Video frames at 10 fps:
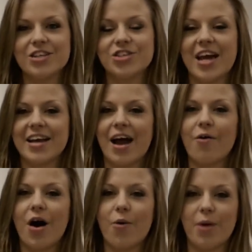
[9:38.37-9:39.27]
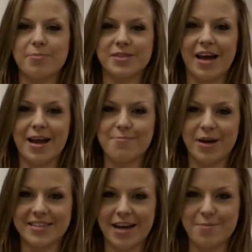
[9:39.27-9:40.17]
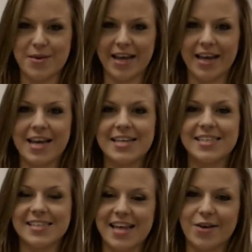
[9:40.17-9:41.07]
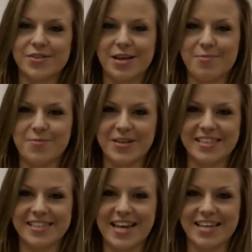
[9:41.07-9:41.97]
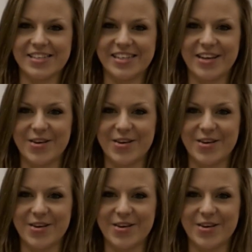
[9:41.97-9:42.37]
check out our website by typing discount supplements into